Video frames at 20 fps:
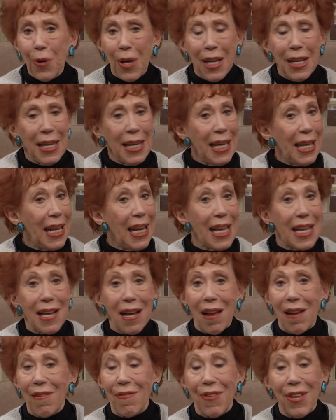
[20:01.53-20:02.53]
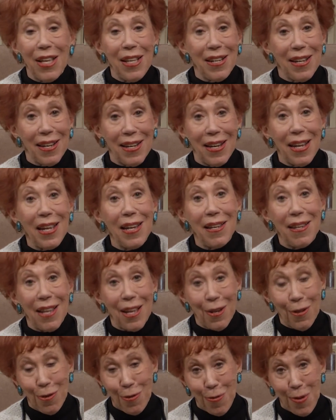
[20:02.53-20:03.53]
and any kind of healing need
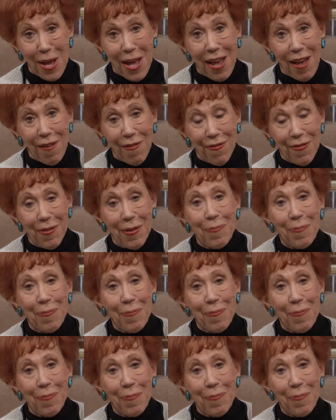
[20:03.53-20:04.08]
that you have.